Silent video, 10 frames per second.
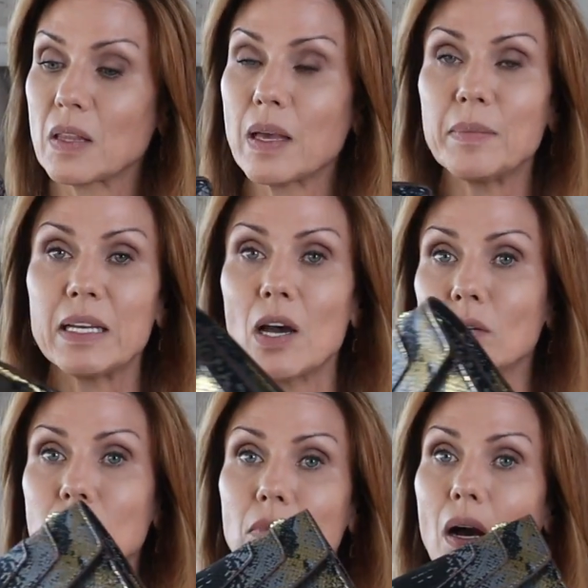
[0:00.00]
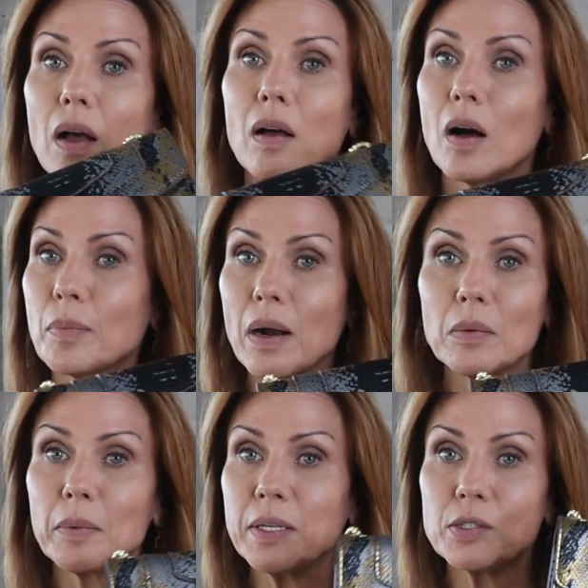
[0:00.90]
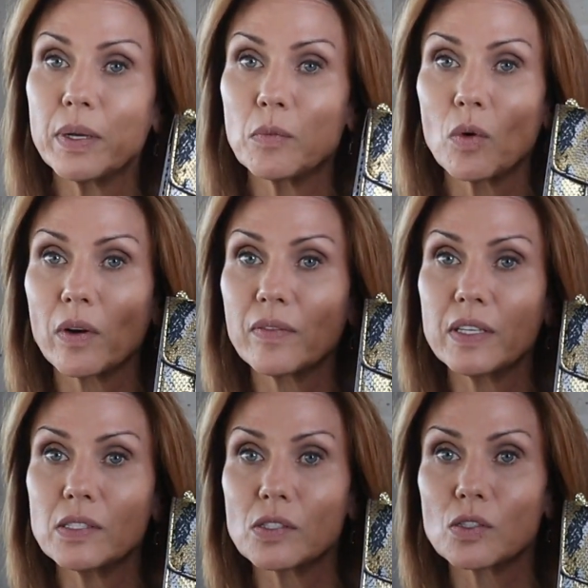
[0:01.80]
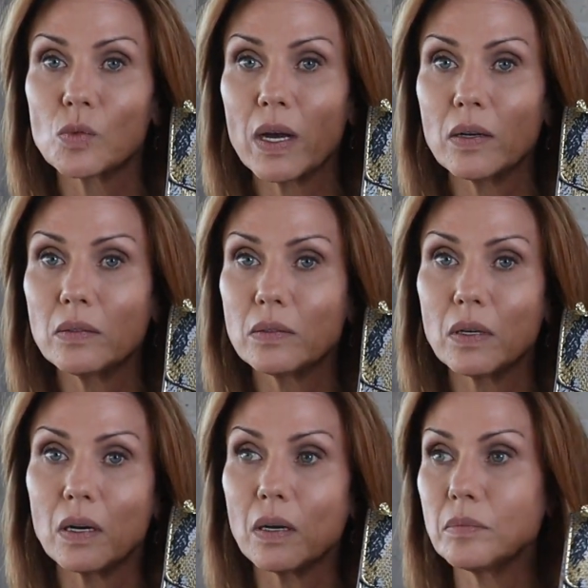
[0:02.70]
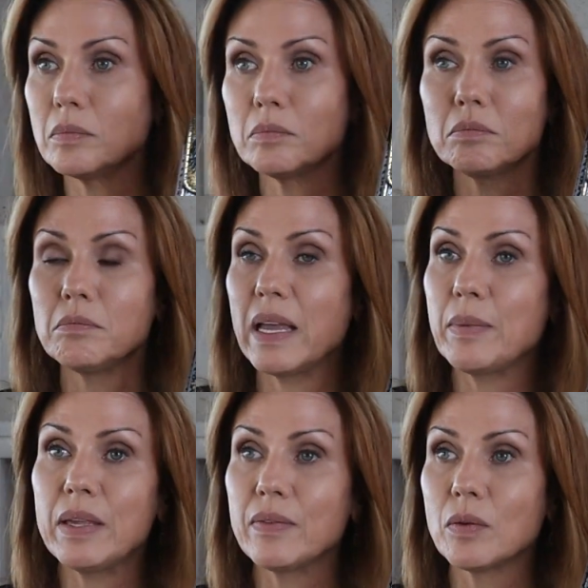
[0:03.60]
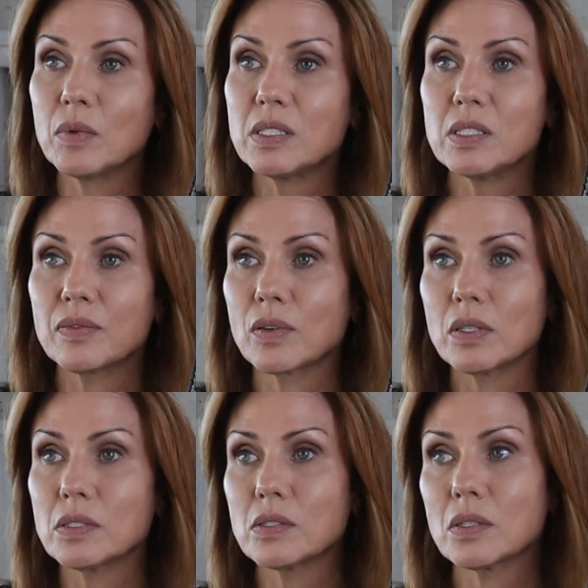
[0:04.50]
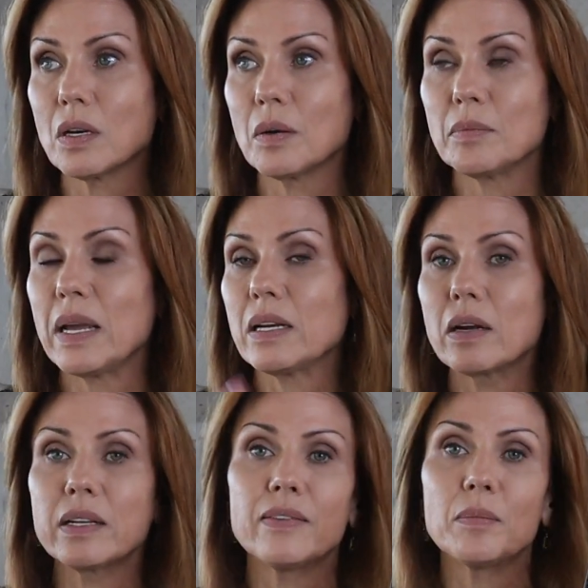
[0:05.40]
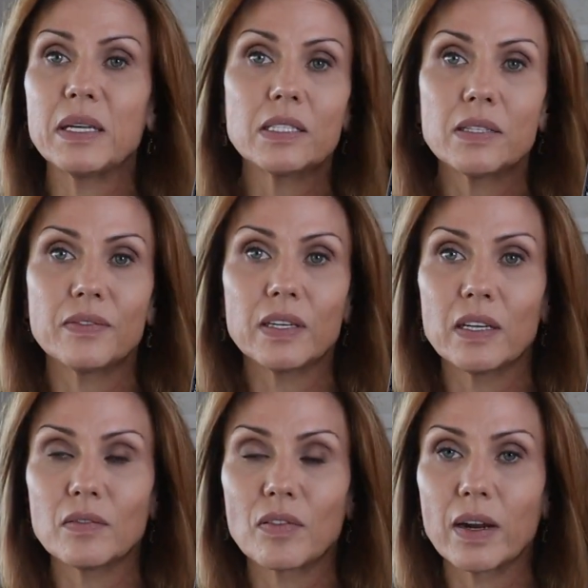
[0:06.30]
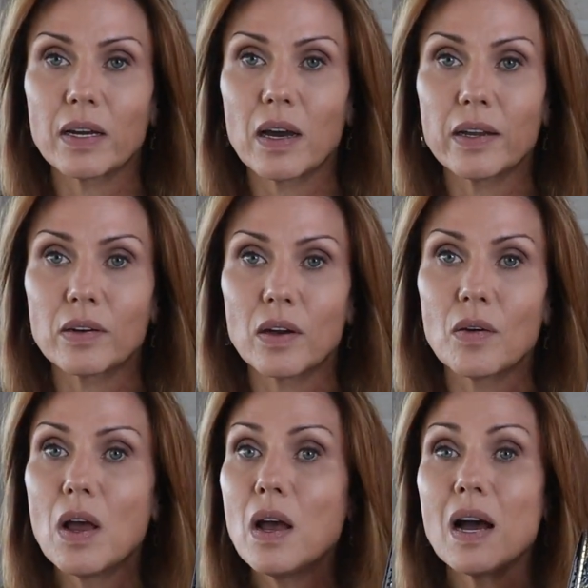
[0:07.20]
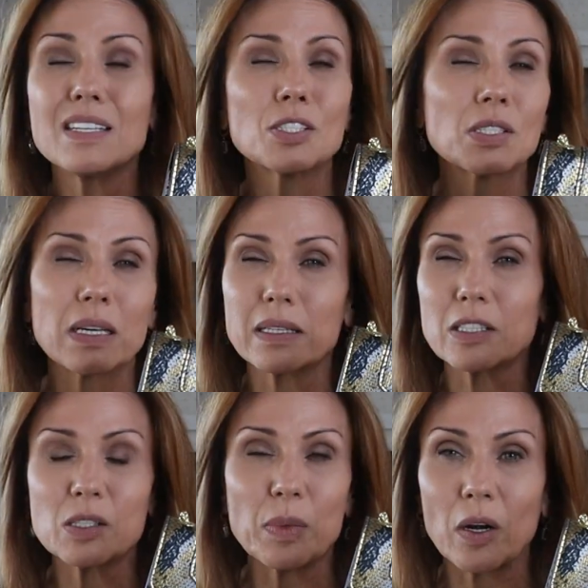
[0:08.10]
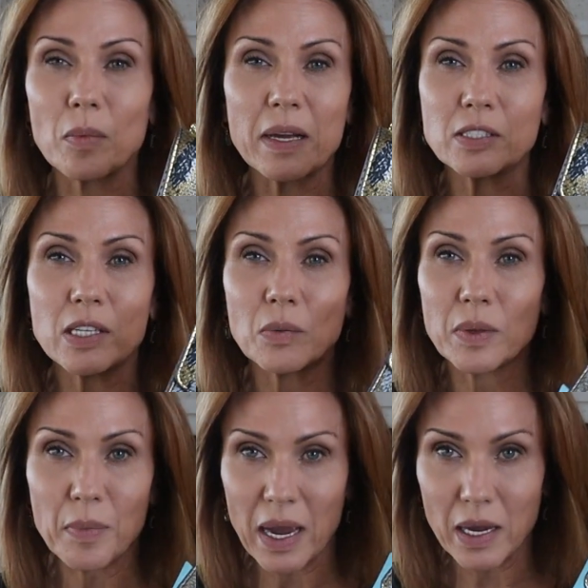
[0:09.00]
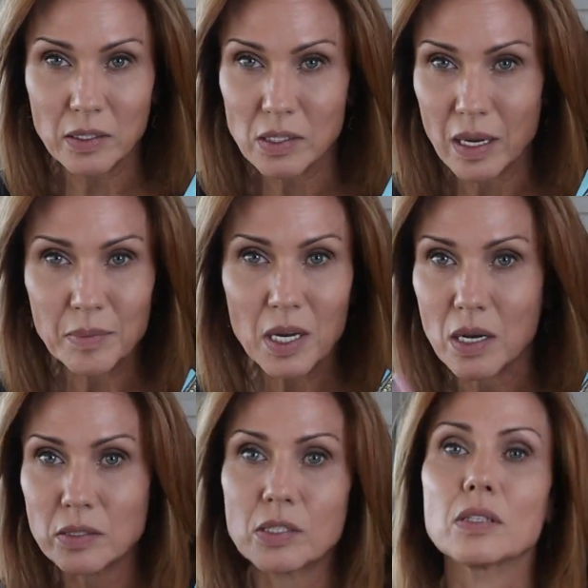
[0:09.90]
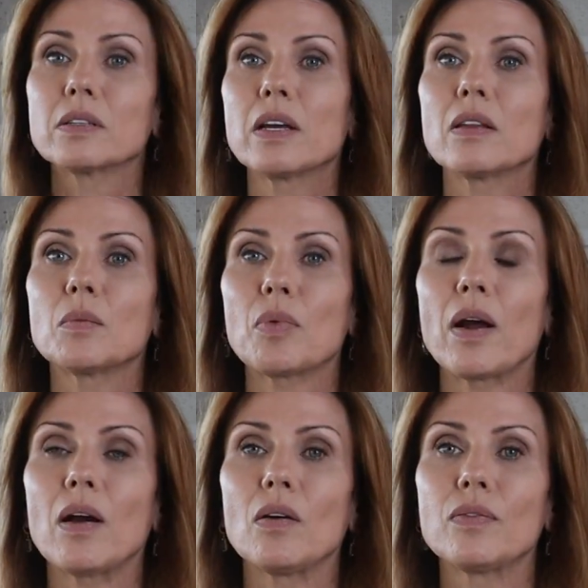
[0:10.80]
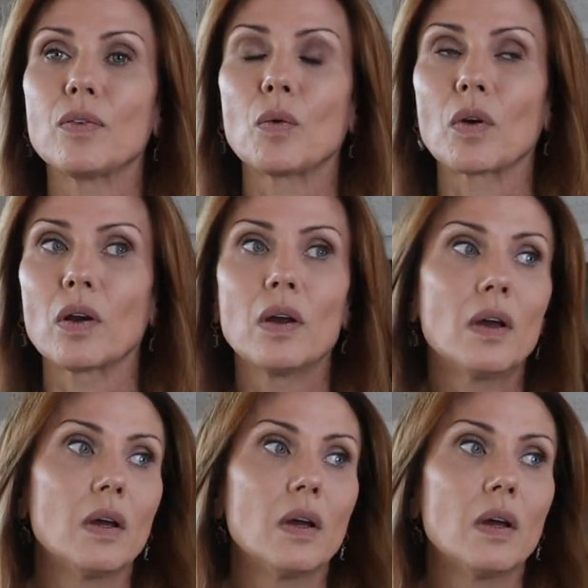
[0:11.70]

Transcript: let me know. I, will probably be doing more of these as well. Um, maybe even with different, um, may not even be Tiffany and Fred. I don't know. I just like experimenting with bags. I'm constantly on the prowl for